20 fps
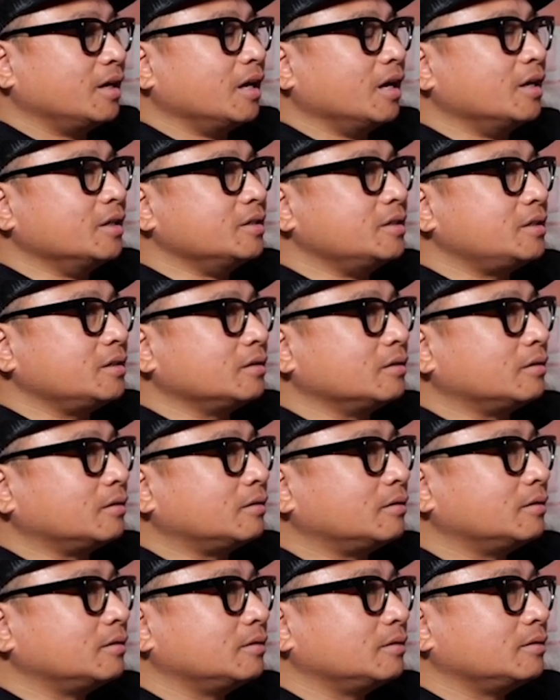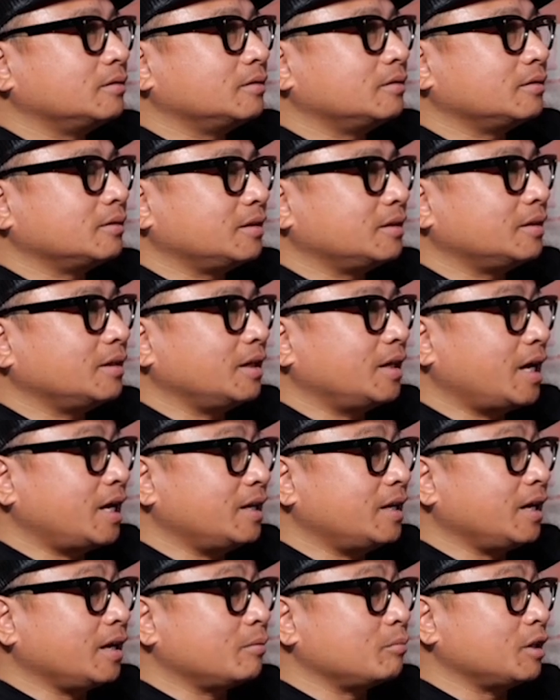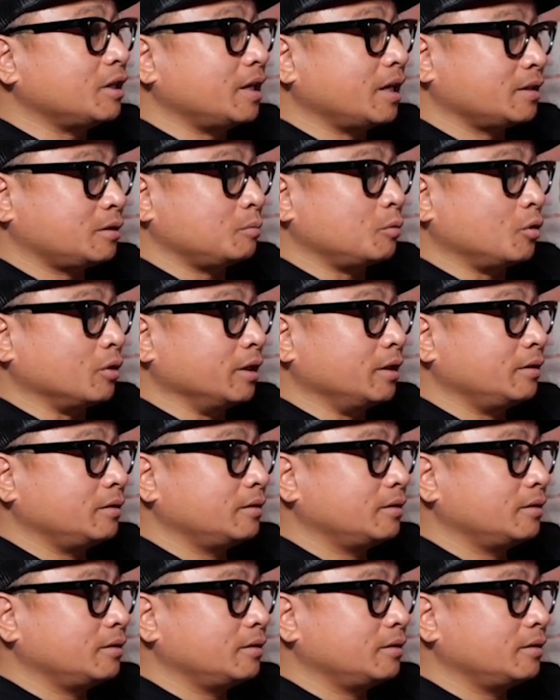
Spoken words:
until 8 a.m. the next morning.